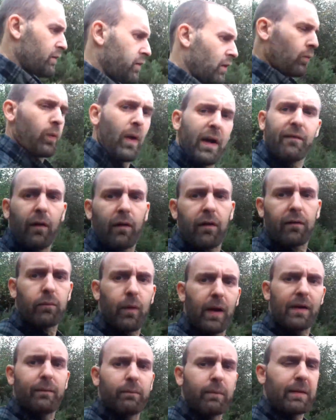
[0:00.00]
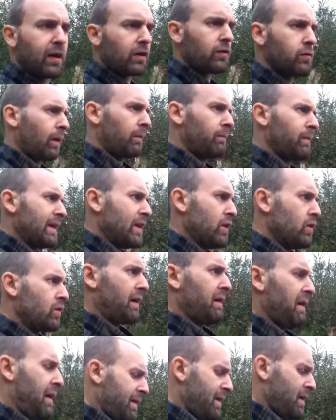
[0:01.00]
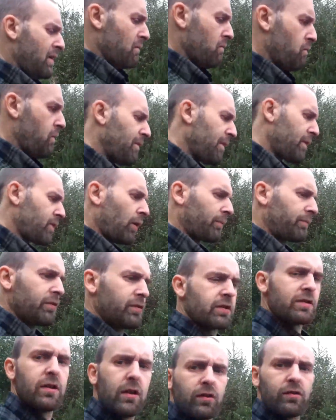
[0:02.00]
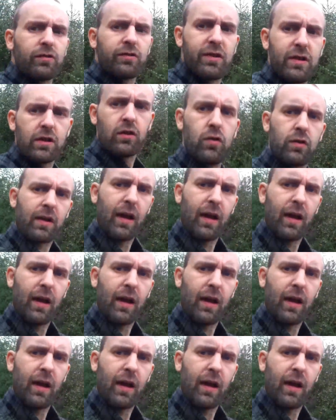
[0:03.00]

So because we're in the UK, we've adopted to use the